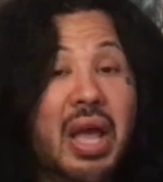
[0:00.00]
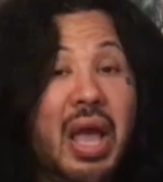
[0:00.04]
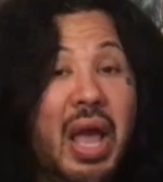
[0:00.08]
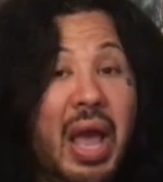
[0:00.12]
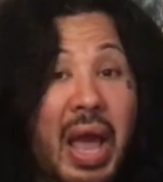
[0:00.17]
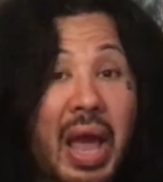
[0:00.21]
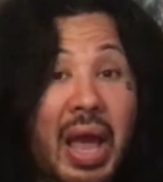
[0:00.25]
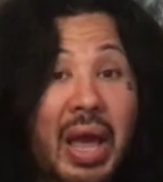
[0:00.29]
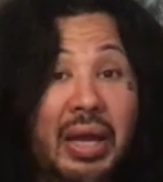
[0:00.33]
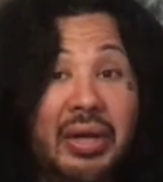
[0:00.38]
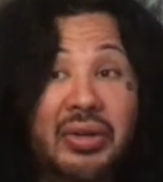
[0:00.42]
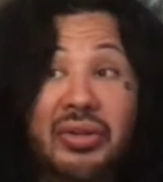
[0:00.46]

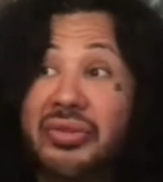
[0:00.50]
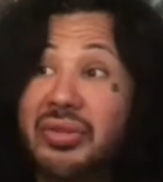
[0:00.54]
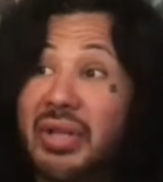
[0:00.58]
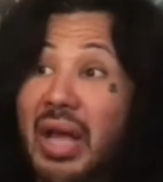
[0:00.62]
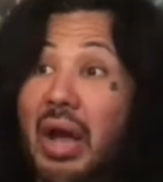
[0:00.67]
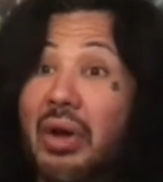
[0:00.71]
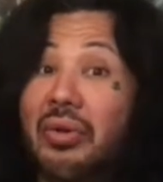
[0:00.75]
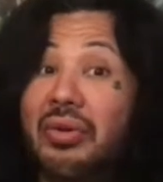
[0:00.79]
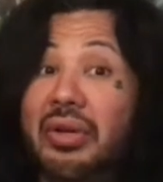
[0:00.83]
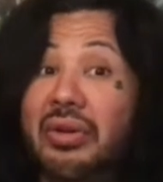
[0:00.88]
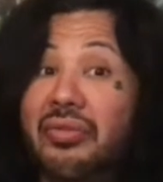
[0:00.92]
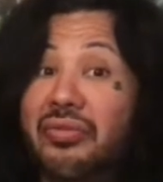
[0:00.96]
and
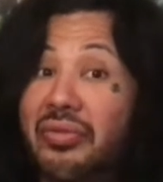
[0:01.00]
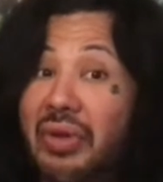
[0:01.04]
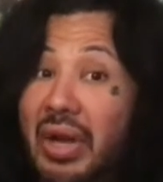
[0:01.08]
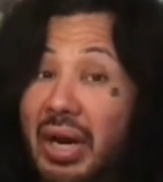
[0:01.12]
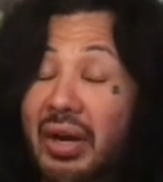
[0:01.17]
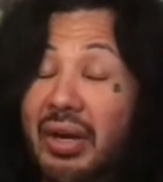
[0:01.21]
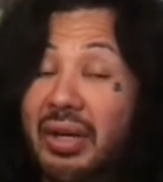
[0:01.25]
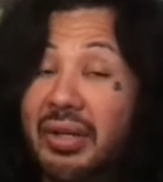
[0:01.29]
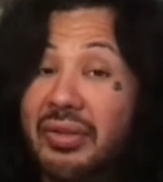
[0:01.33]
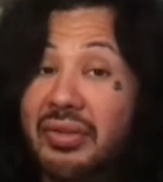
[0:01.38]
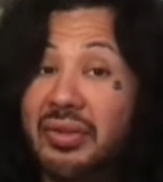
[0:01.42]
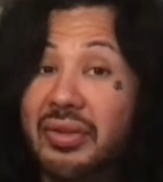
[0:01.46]
sounded
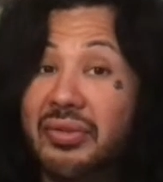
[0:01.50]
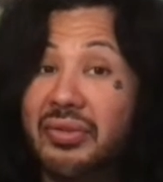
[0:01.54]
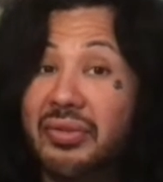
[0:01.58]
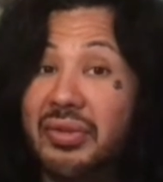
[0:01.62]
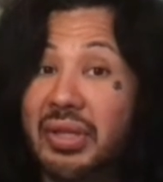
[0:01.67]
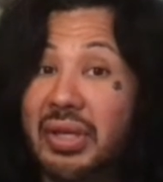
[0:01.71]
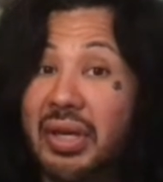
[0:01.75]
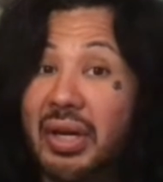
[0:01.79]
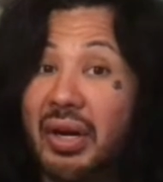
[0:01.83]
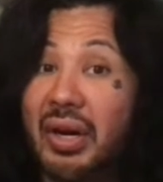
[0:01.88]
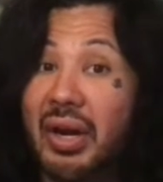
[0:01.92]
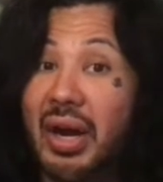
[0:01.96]
very
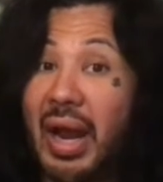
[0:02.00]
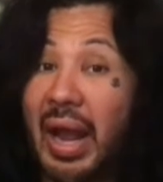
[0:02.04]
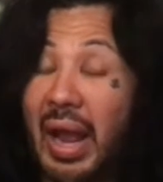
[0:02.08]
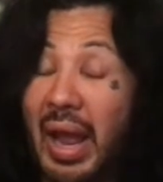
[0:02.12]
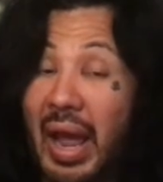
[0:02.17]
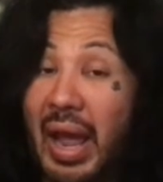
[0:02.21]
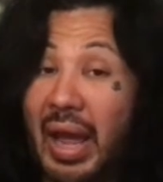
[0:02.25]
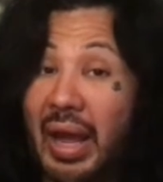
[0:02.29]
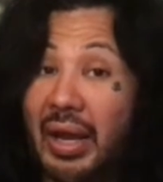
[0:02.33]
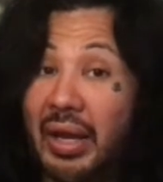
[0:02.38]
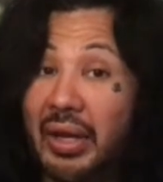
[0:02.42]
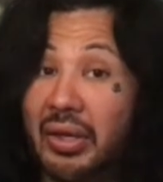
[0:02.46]
sincere
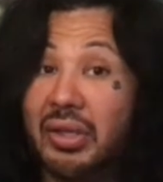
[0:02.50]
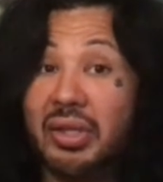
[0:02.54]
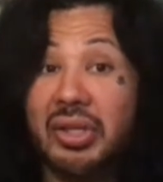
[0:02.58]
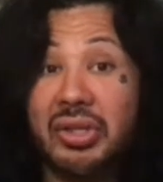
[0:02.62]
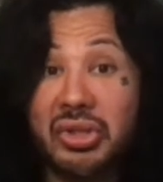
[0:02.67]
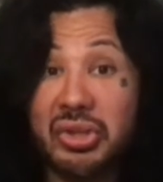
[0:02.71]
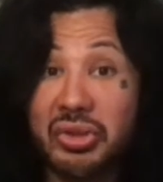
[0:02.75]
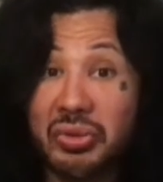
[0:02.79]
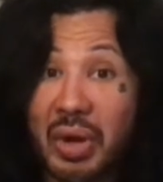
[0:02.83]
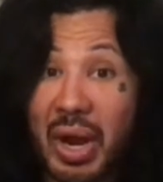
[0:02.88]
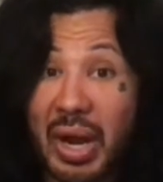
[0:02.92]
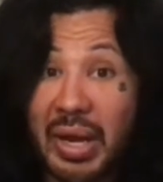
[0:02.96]
and
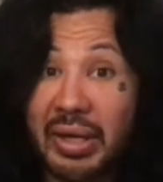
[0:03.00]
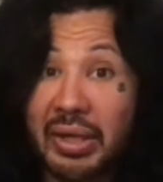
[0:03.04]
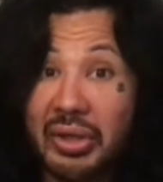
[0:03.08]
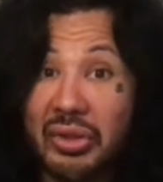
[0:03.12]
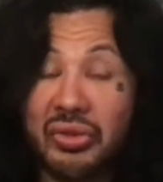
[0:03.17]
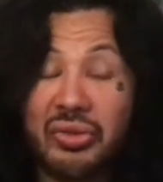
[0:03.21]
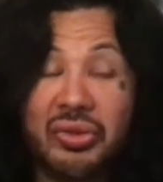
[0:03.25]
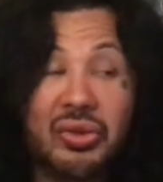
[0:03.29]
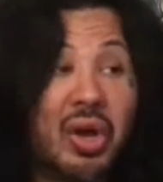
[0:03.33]
contrite.